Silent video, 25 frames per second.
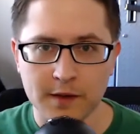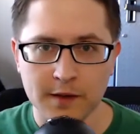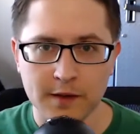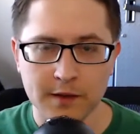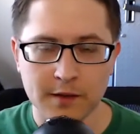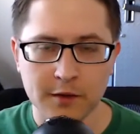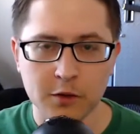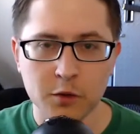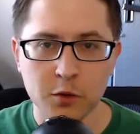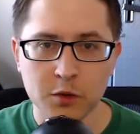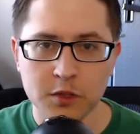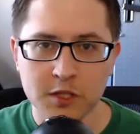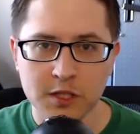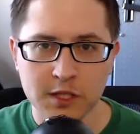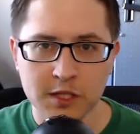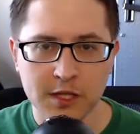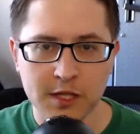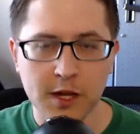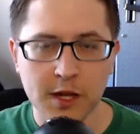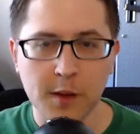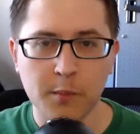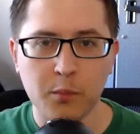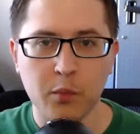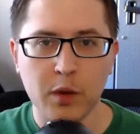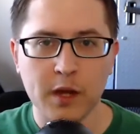loosening
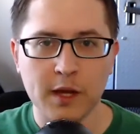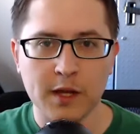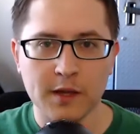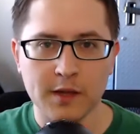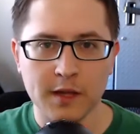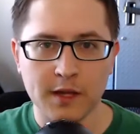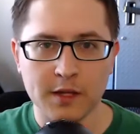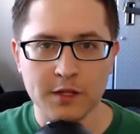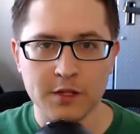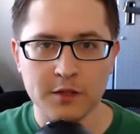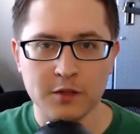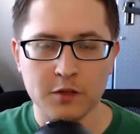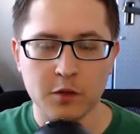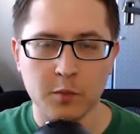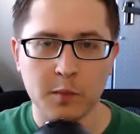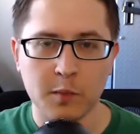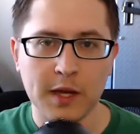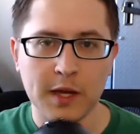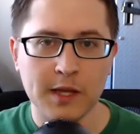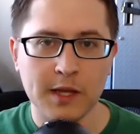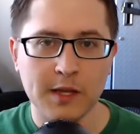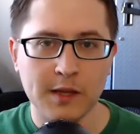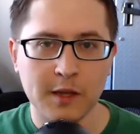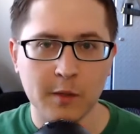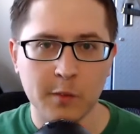up regulations or
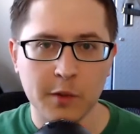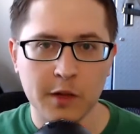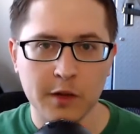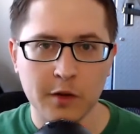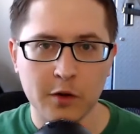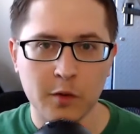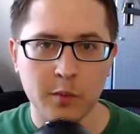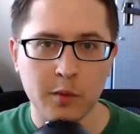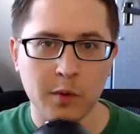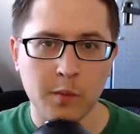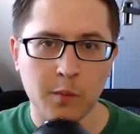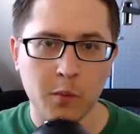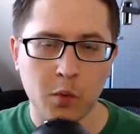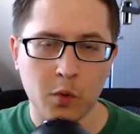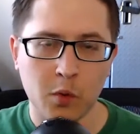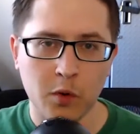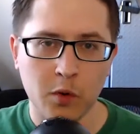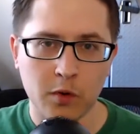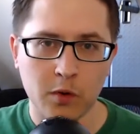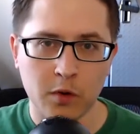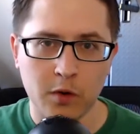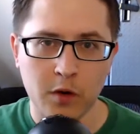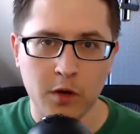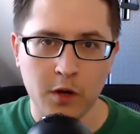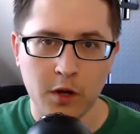making them a little bit
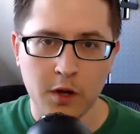more